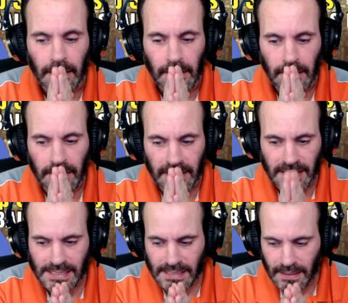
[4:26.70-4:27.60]

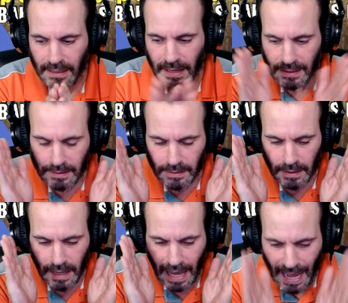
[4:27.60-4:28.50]
This
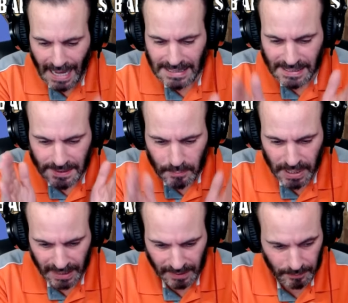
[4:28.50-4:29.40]
has to
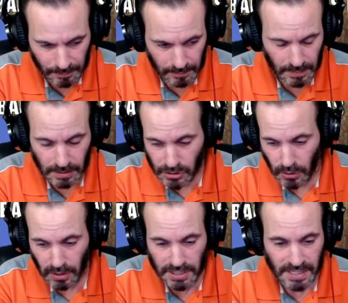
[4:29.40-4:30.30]
be
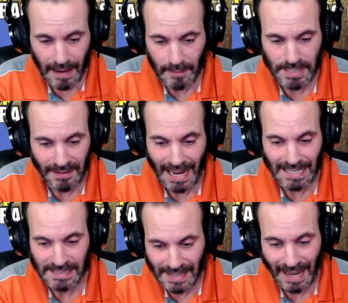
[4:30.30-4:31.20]
George Knapp's last
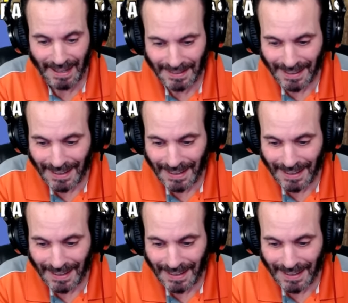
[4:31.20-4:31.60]
stand.